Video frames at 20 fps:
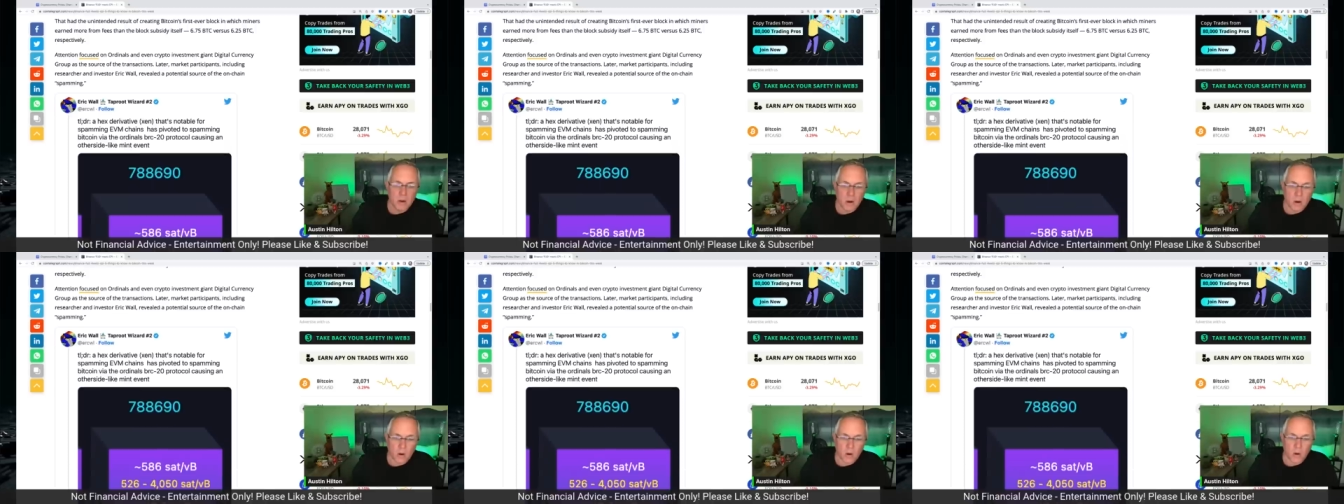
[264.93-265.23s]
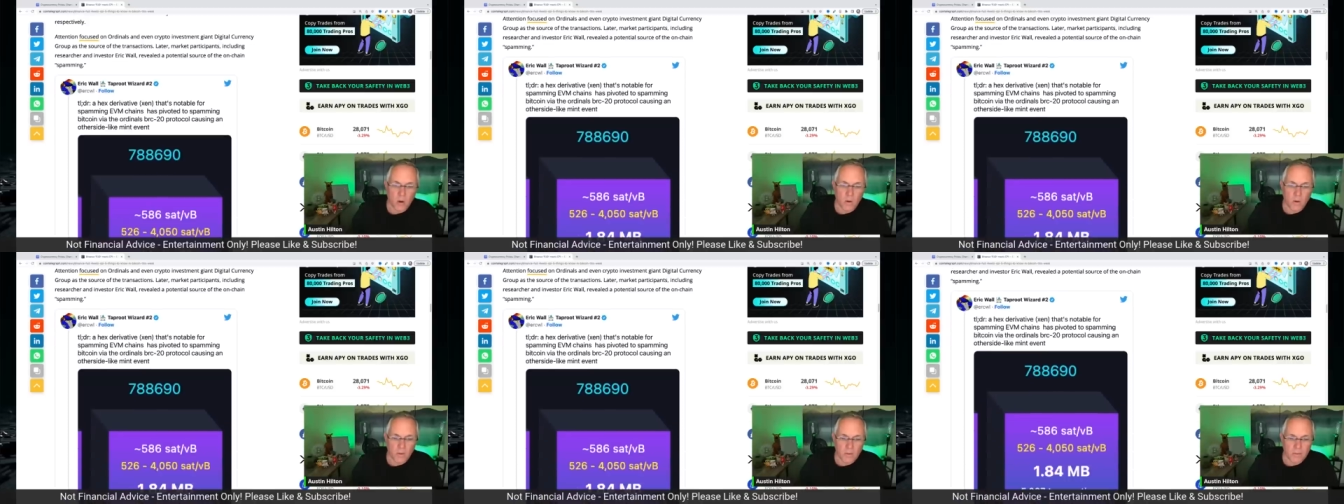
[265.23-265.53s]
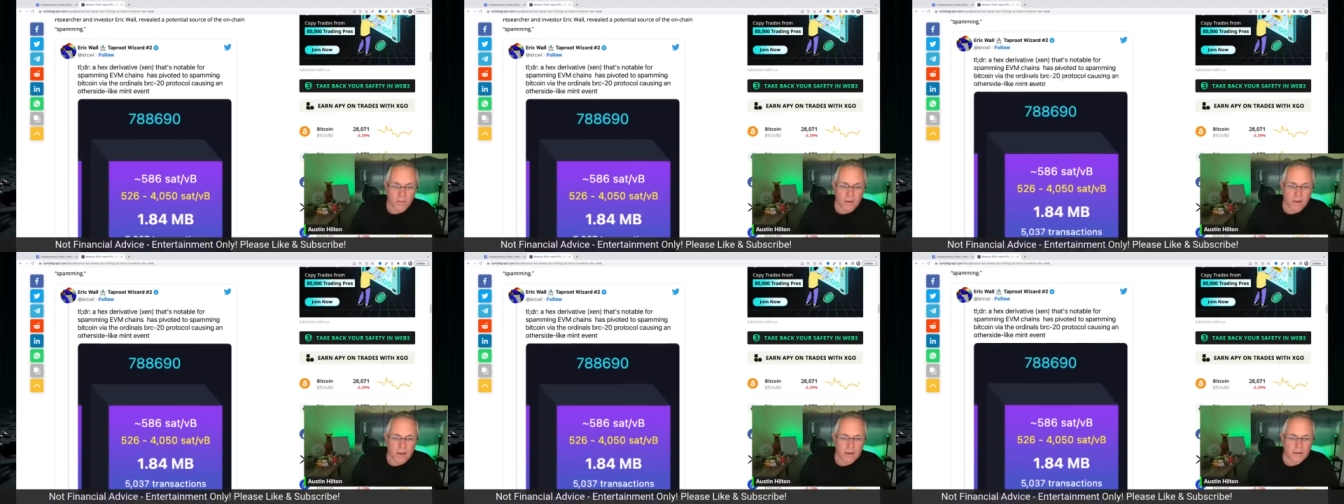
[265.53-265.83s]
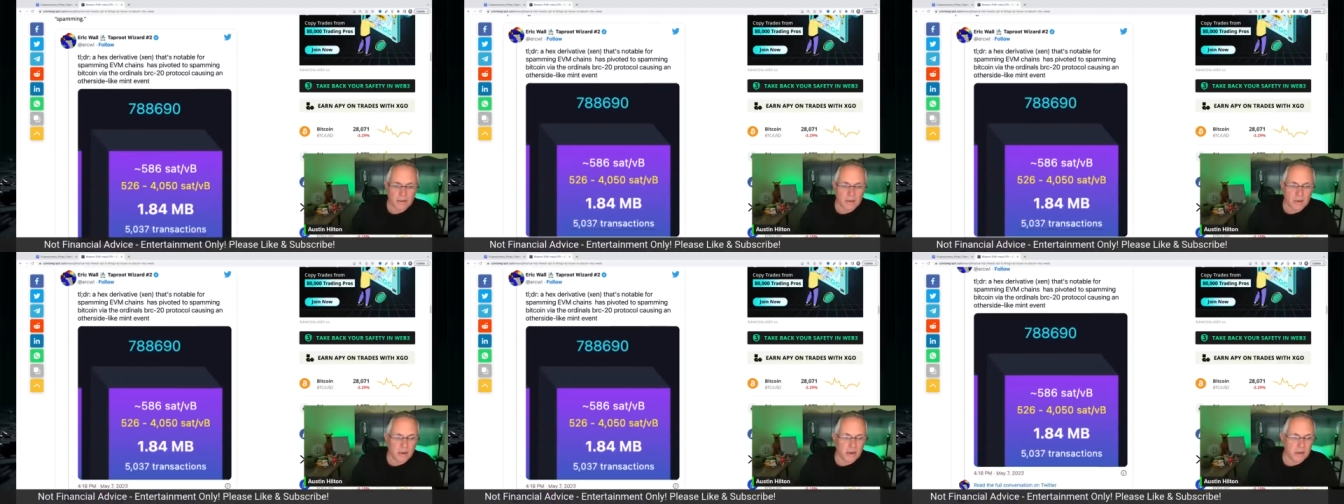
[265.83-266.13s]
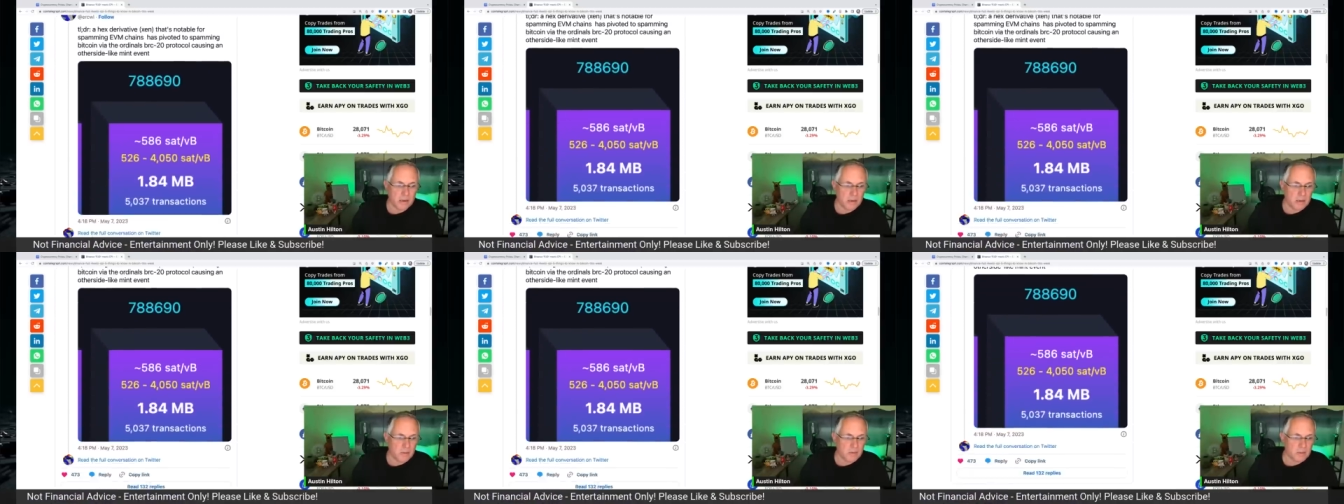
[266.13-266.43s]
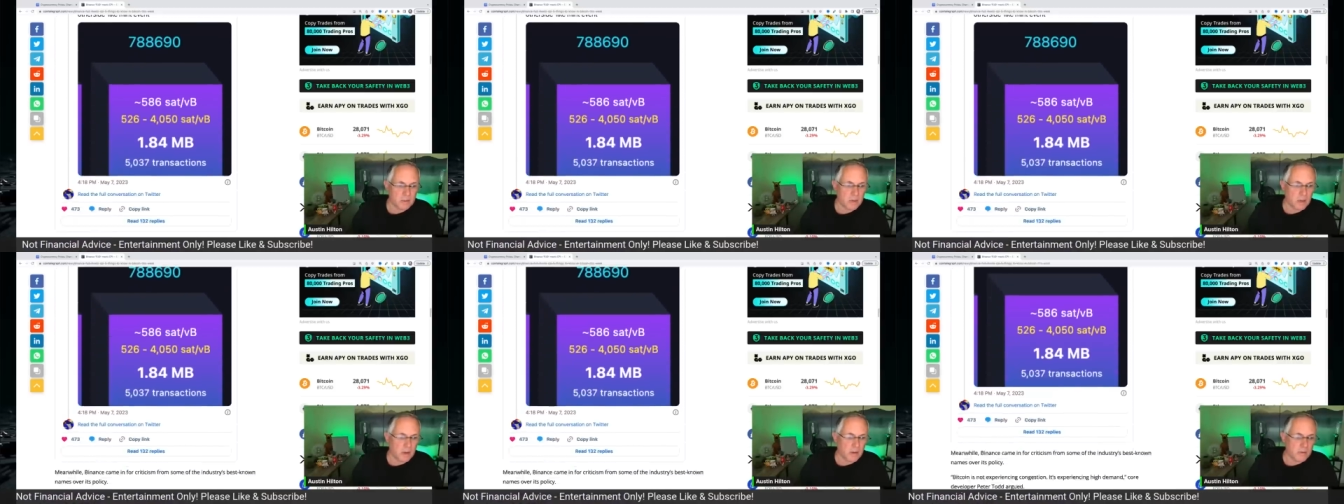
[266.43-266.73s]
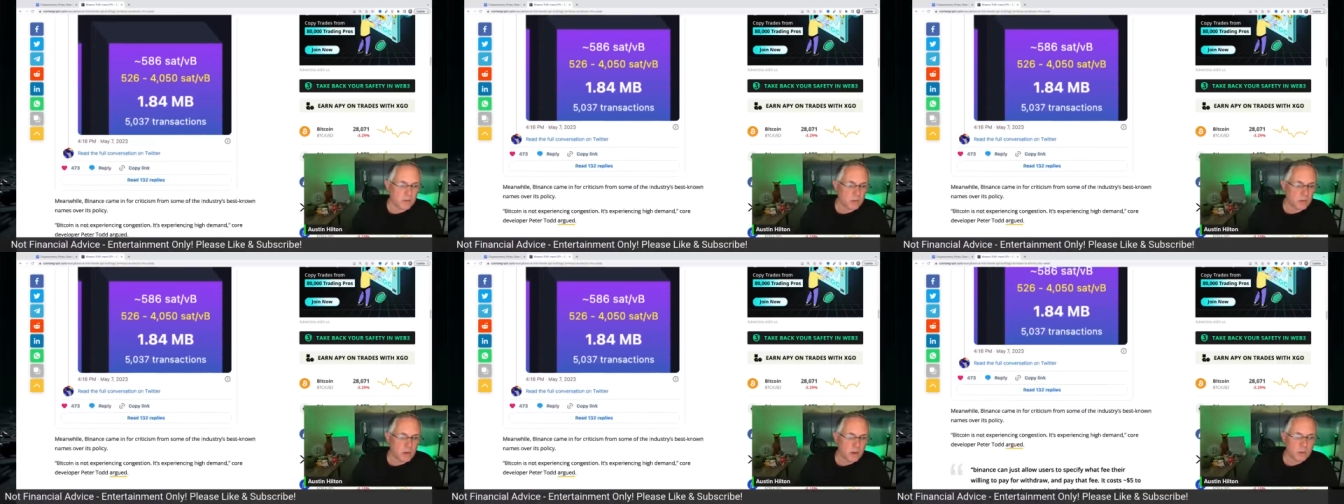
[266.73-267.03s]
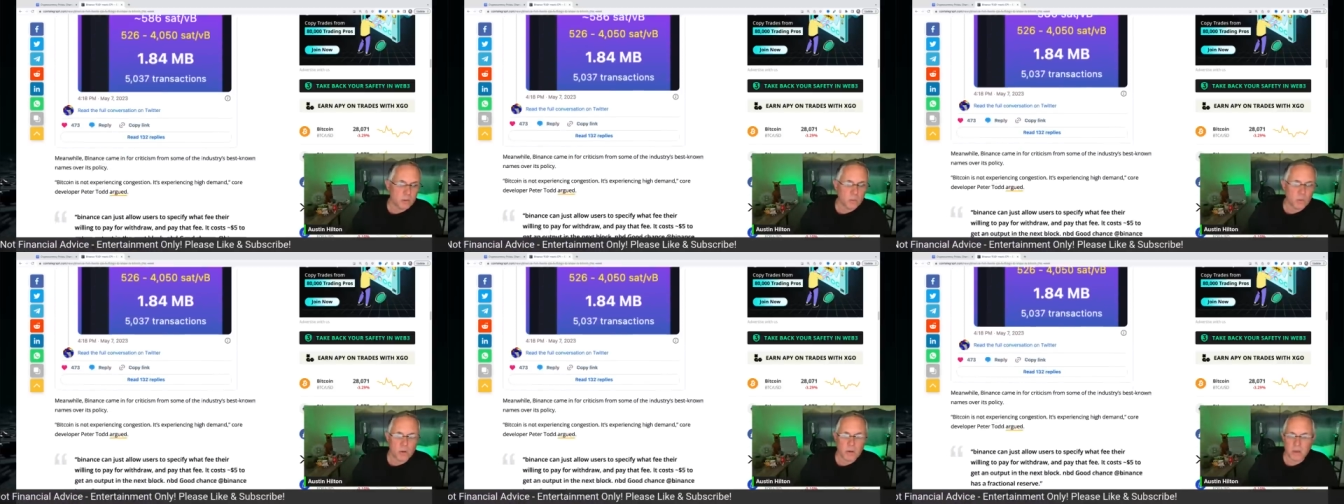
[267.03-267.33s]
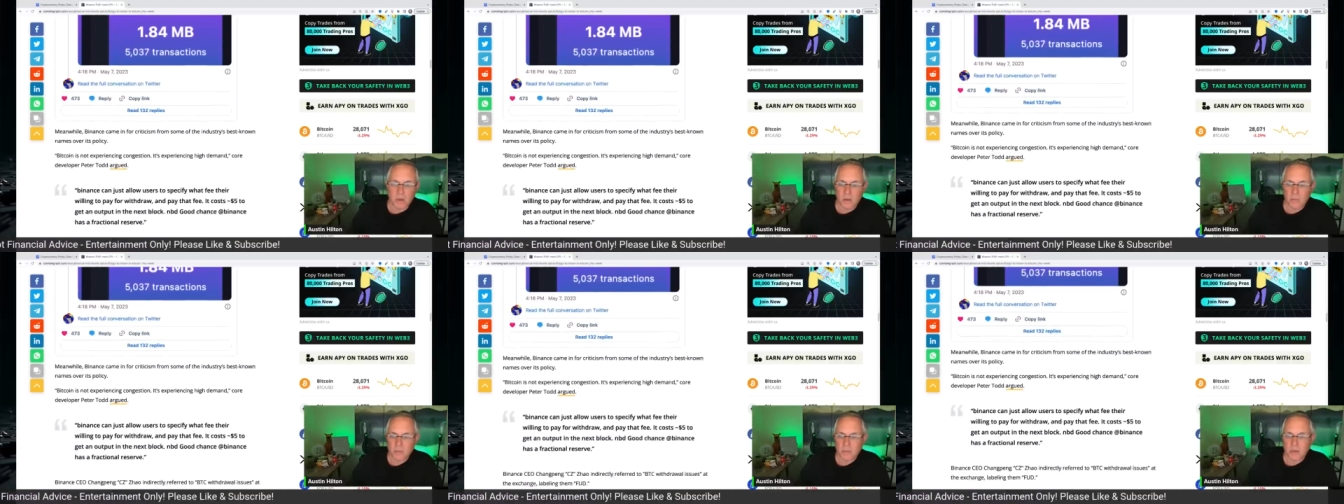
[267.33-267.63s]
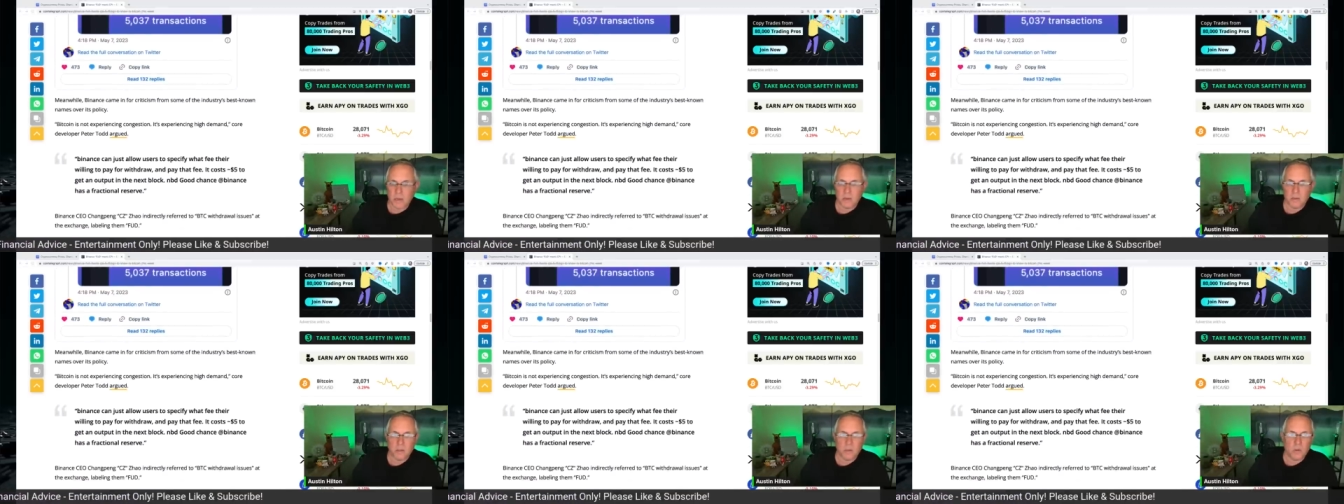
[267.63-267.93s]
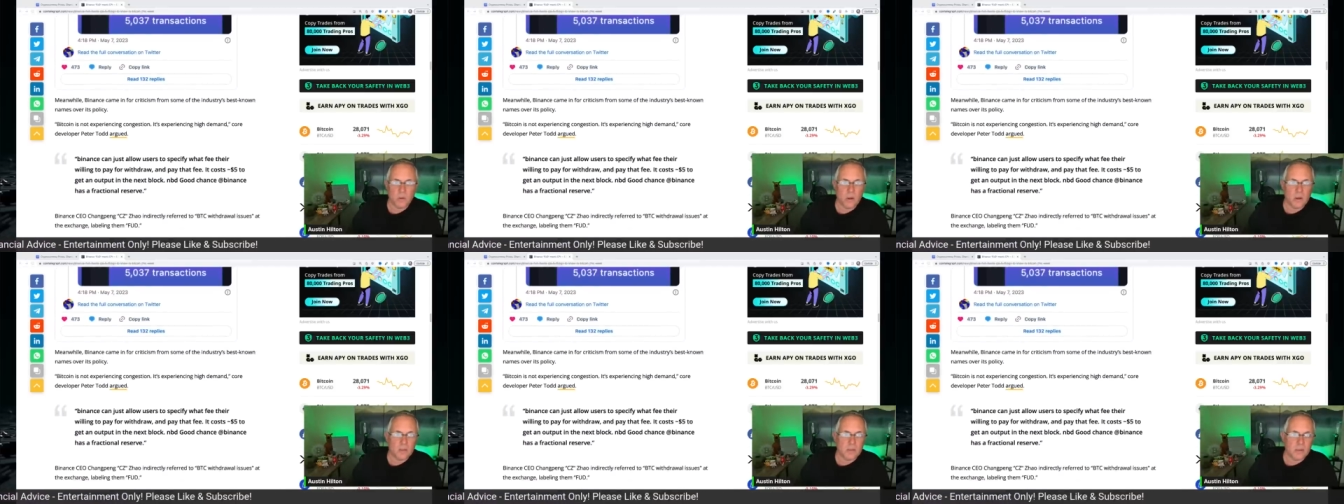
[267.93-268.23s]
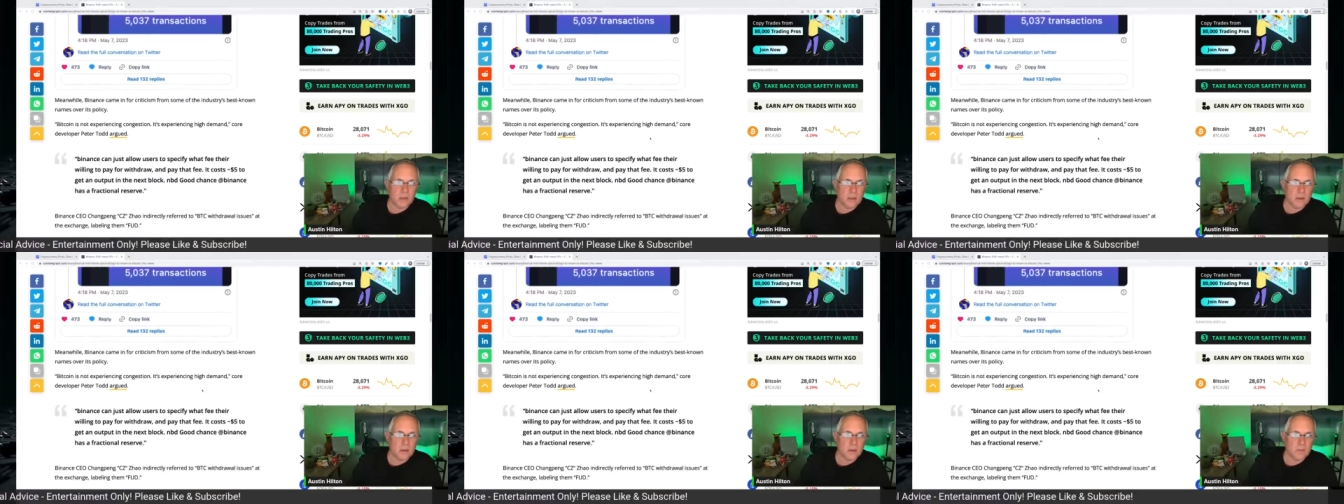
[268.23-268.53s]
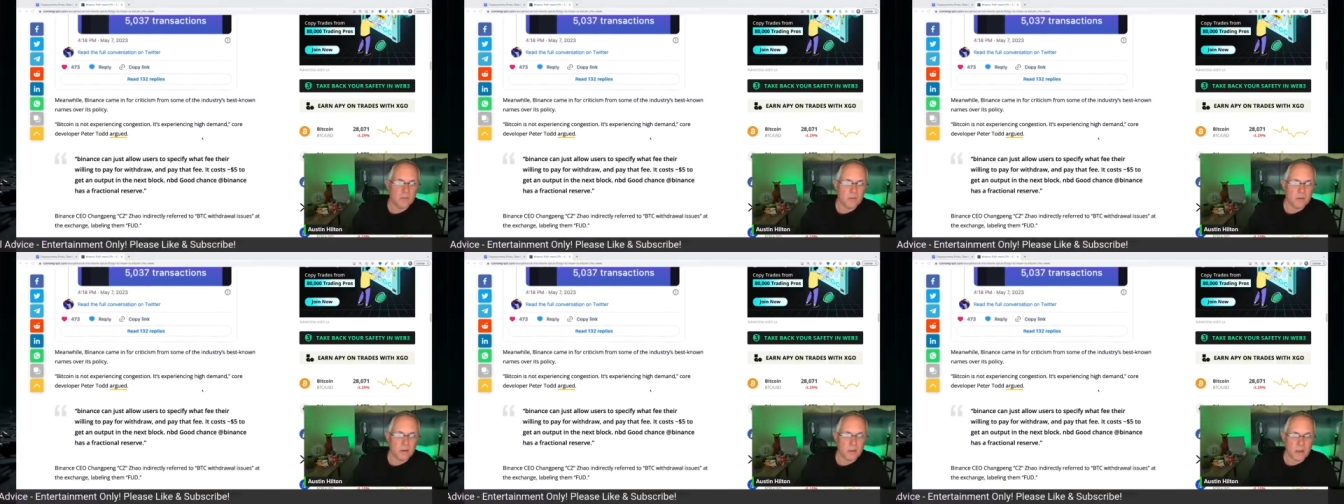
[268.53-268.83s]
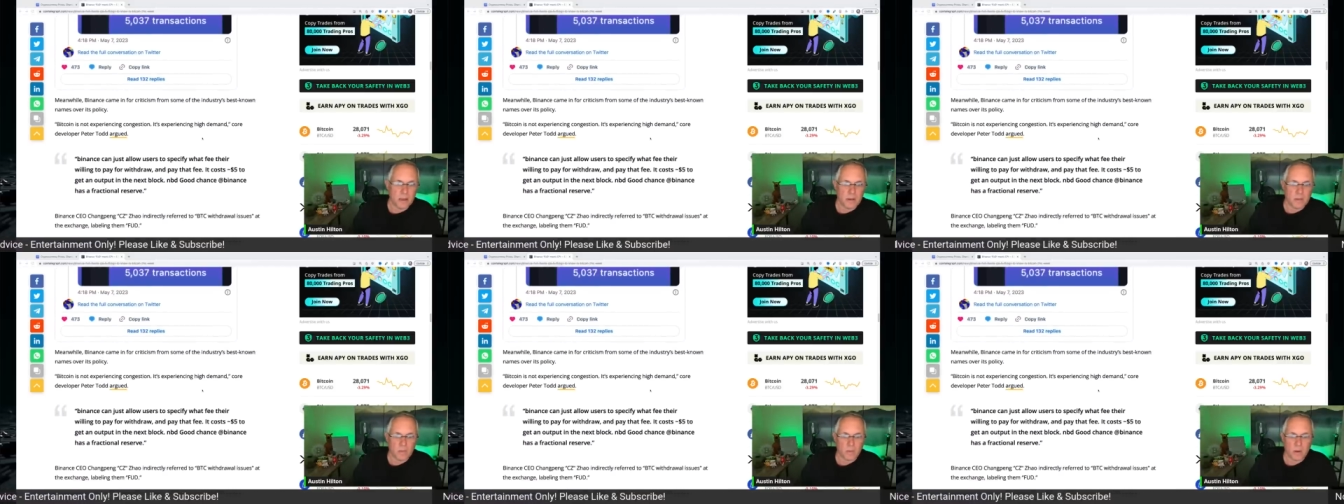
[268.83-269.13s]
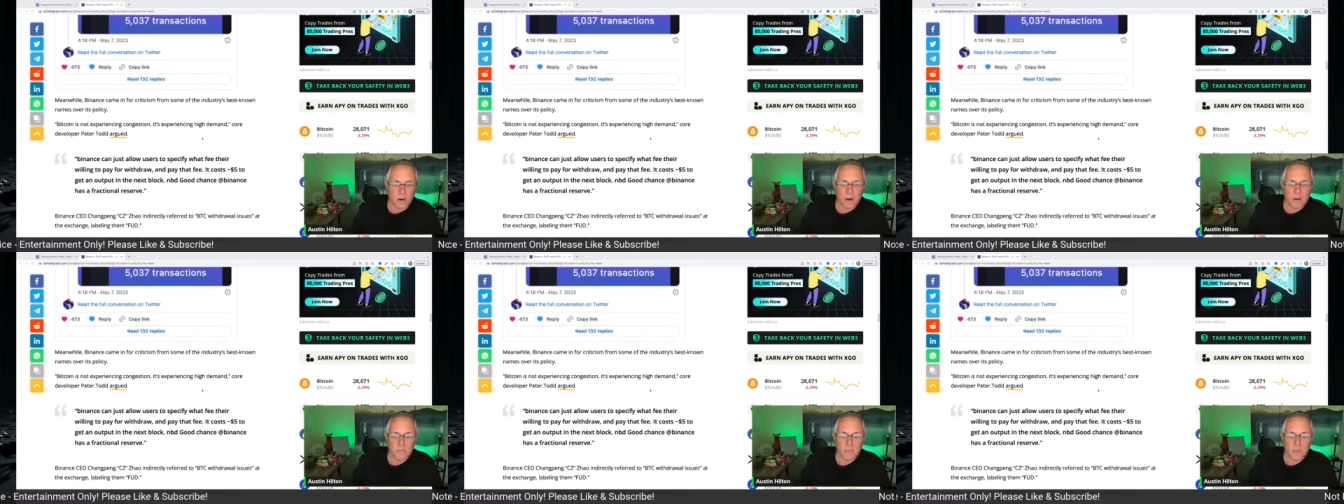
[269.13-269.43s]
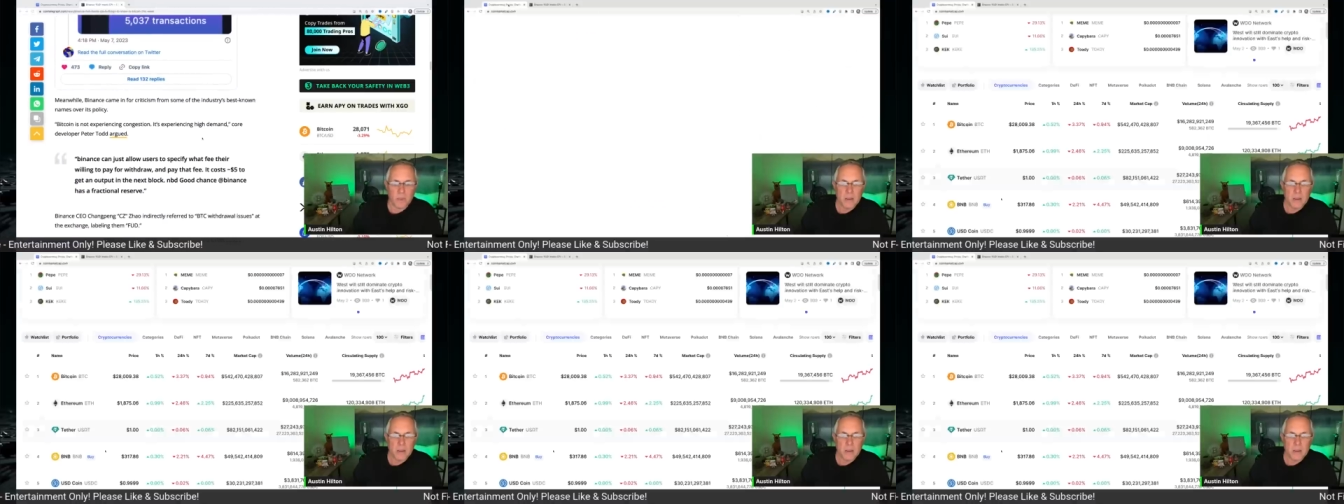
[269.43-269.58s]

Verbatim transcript: All that kind of stuff. So here's what it comes down to at the end of the day, right?